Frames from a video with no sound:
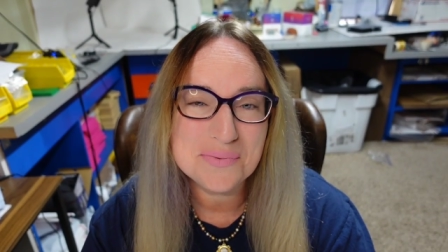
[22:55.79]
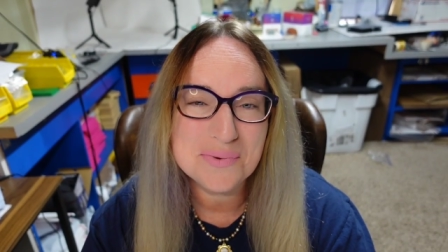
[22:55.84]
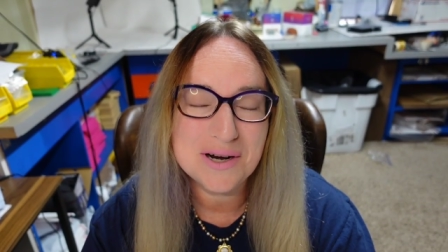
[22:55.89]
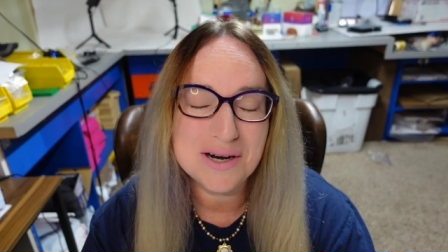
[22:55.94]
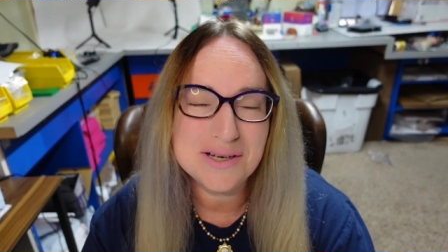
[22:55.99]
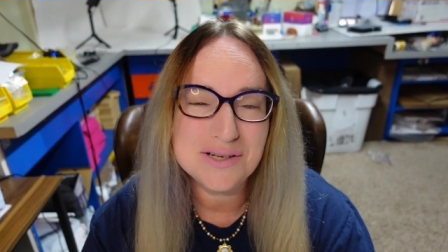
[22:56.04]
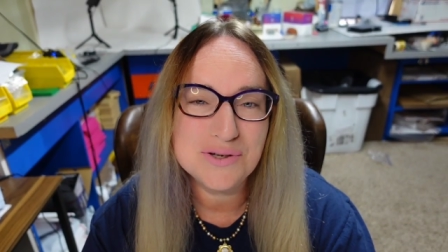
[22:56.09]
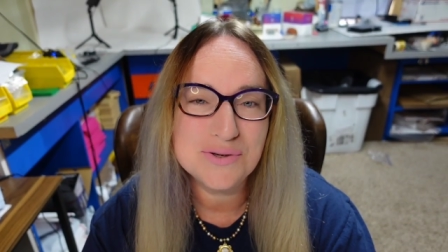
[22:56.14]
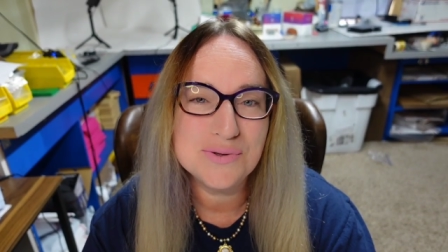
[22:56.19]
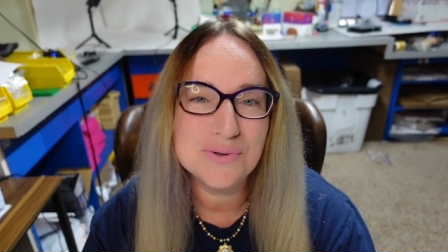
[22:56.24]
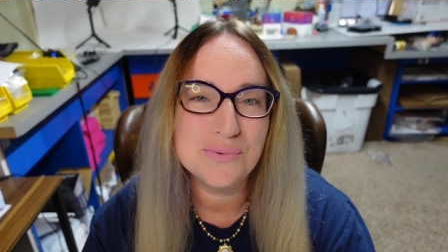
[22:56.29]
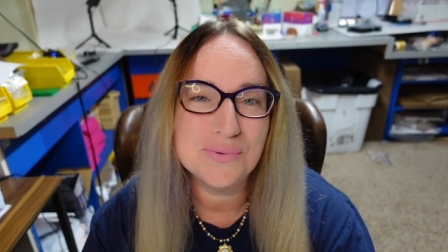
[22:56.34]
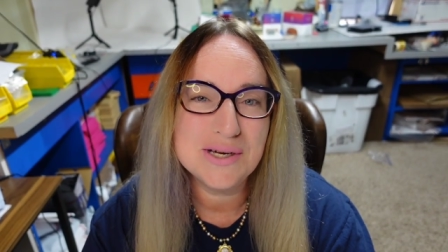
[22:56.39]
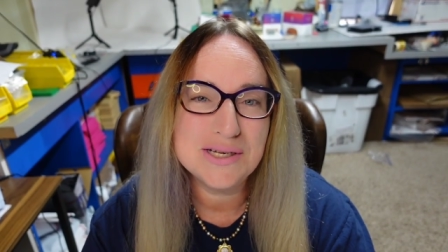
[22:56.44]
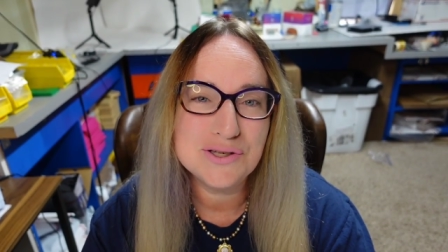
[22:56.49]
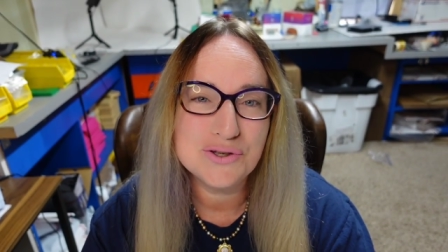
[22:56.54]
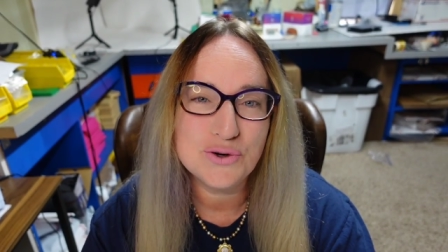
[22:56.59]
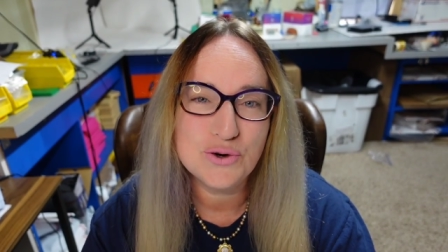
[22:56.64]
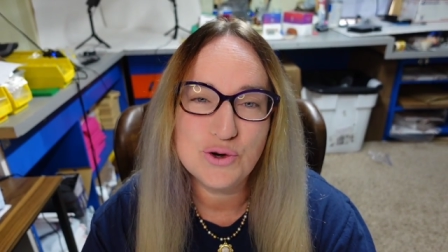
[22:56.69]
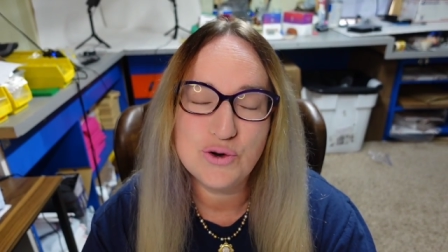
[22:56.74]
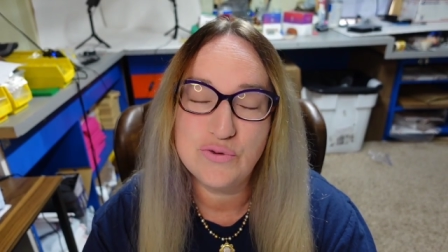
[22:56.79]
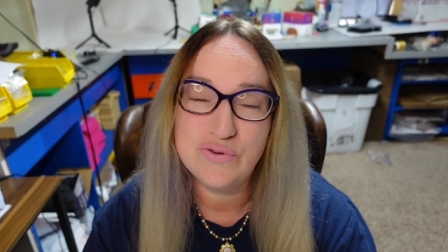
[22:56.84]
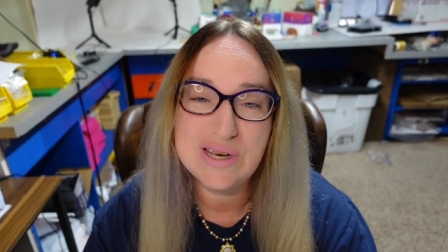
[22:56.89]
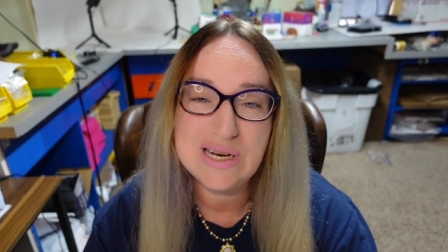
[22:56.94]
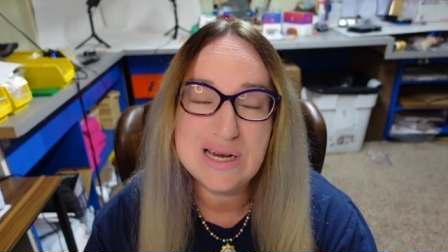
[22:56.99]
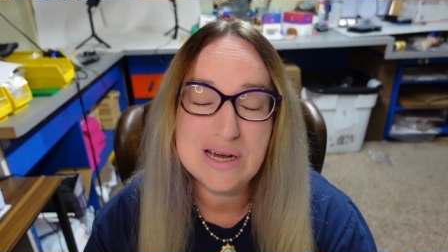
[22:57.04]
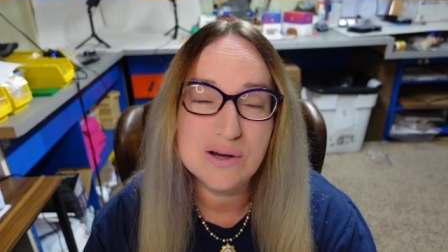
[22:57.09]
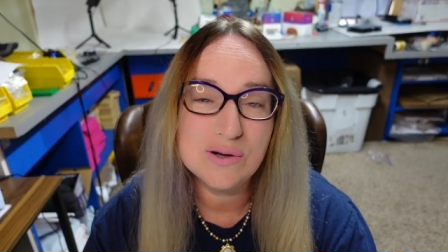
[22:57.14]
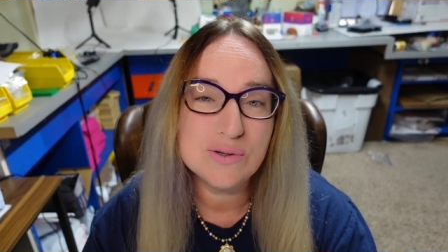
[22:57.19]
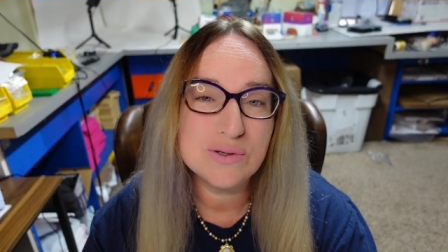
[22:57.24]
when I do the research
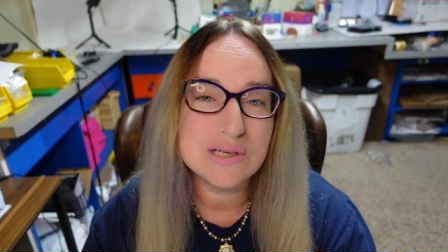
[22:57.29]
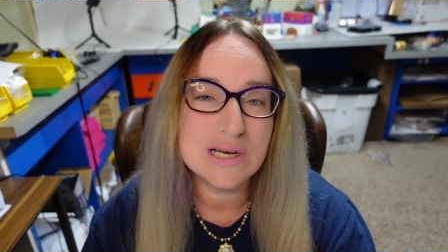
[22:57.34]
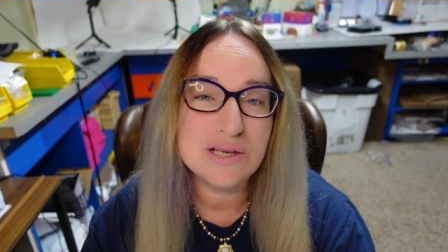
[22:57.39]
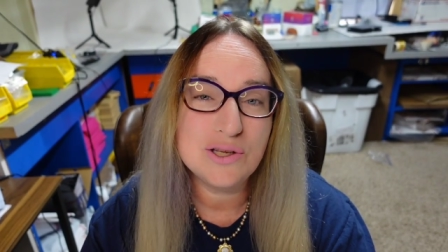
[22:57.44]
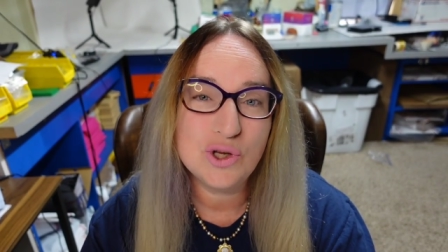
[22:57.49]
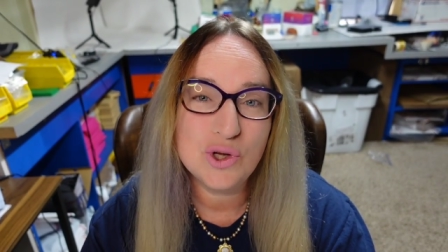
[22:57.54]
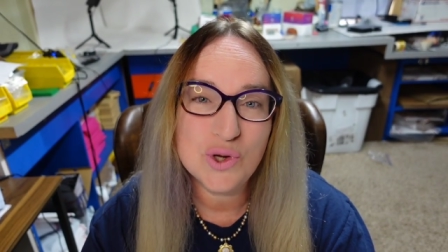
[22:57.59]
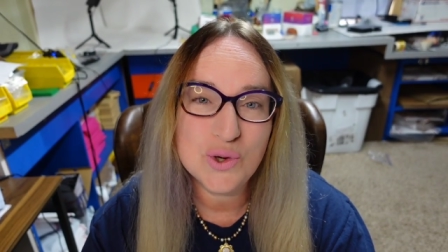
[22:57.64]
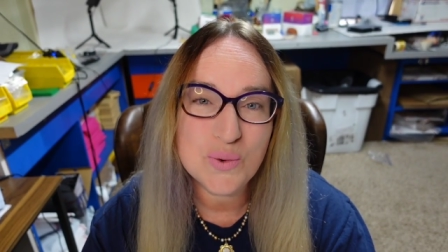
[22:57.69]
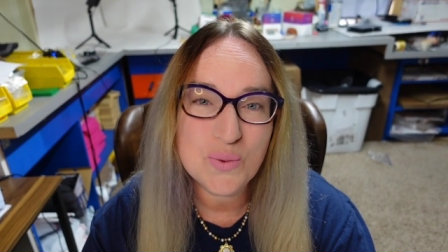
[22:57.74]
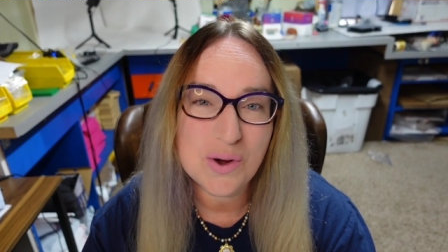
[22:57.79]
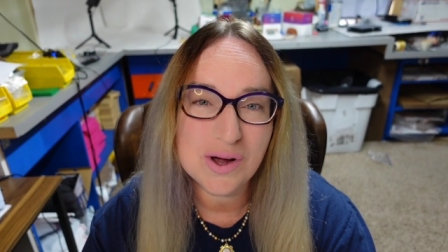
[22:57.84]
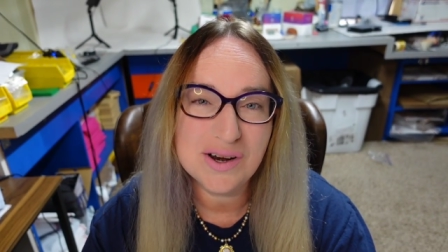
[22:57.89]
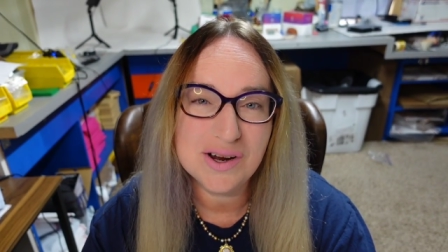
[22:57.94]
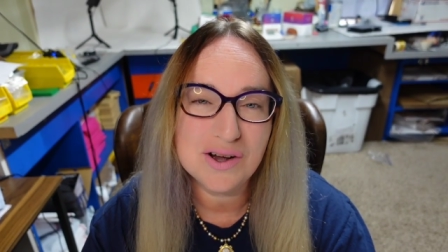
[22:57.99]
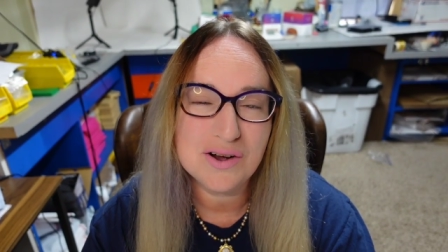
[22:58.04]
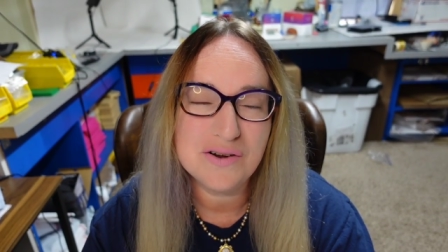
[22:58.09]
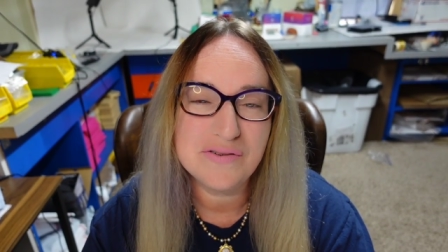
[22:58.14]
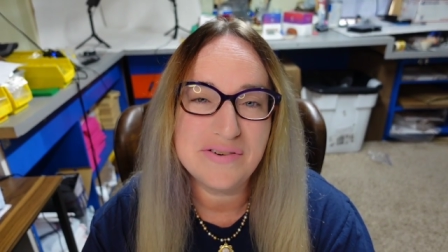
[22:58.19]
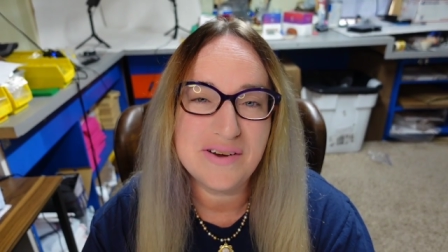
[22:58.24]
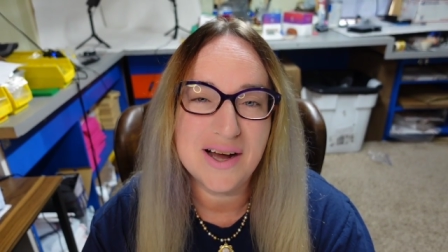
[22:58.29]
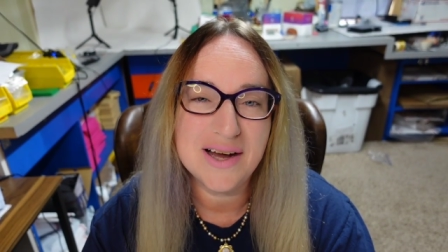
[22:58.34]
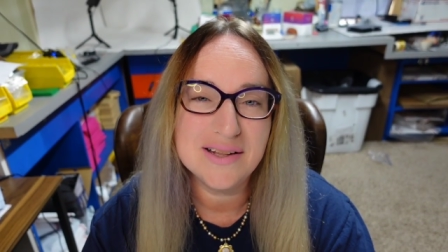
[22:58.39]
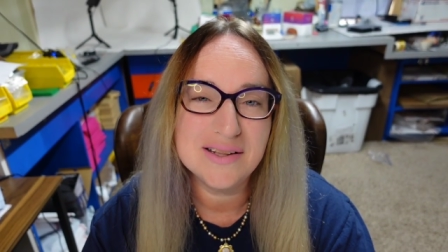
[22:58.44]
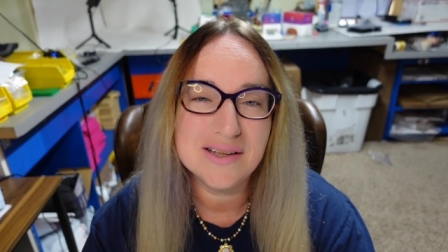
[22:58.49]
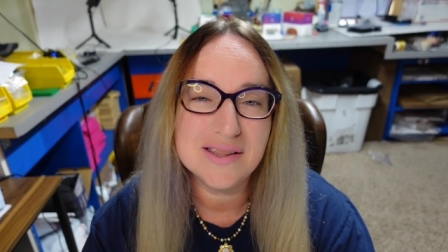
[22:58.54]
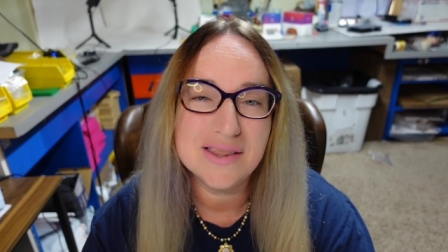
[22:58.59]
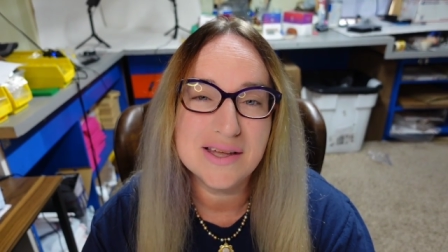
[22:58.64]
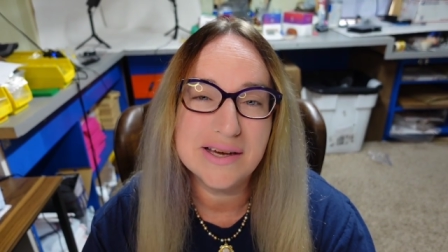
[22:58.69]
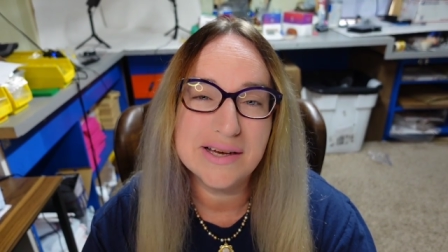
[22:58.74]
videos and you want to go
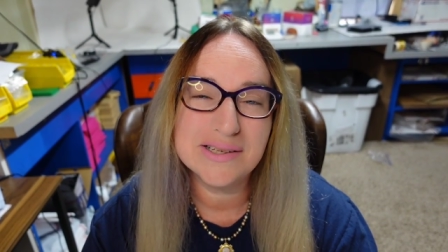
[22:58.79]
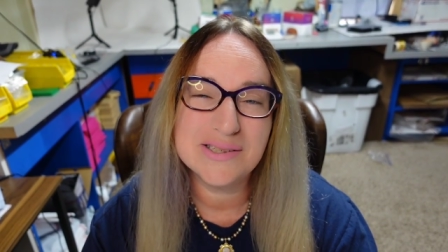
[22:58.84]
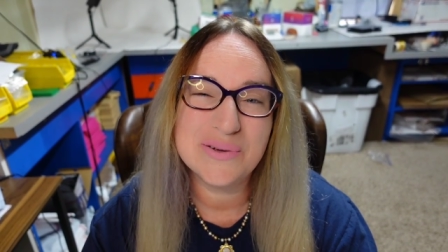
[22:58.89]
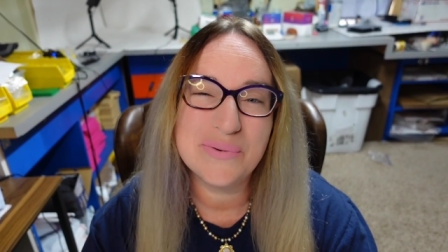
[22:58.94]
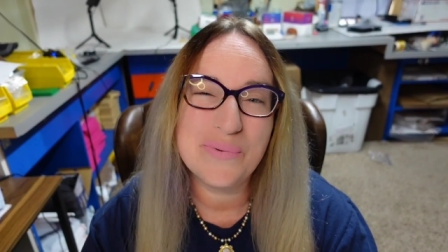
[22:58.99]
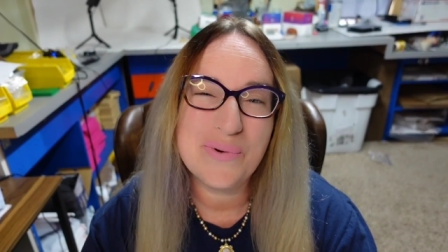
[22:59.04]
find the things.